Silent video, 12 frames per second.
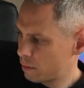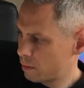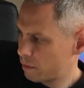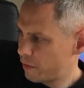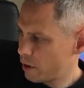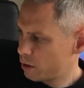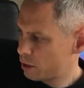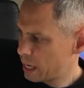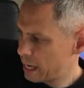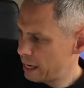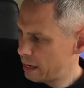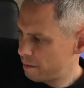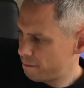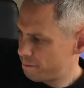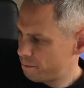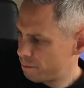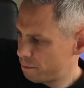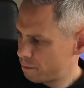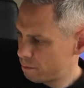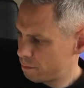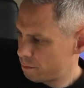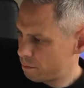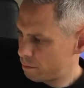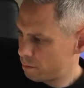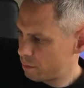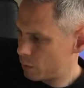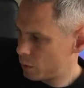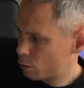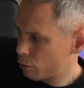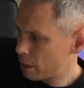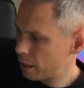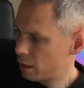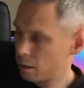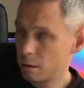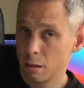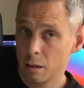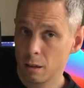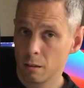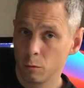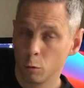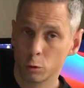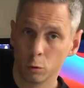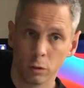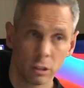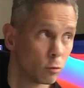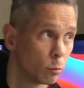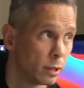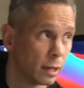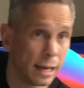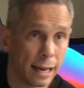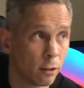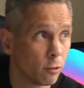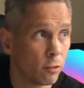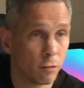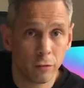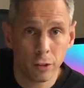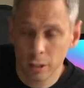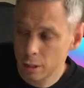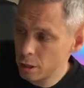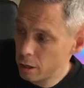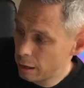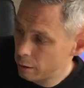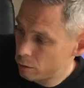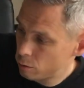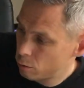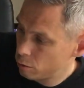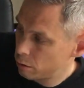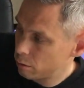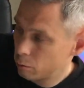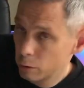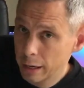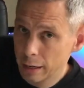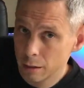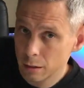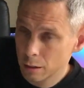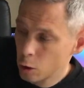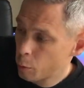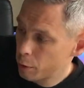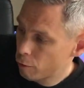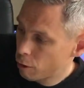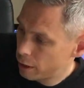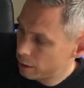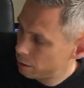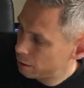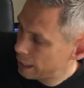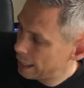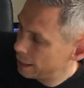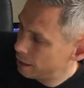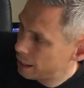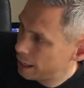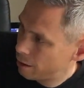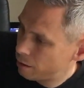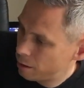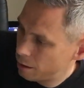Fast 8 trailer. Not sure this will be allowed on the channel or get copyright taken down.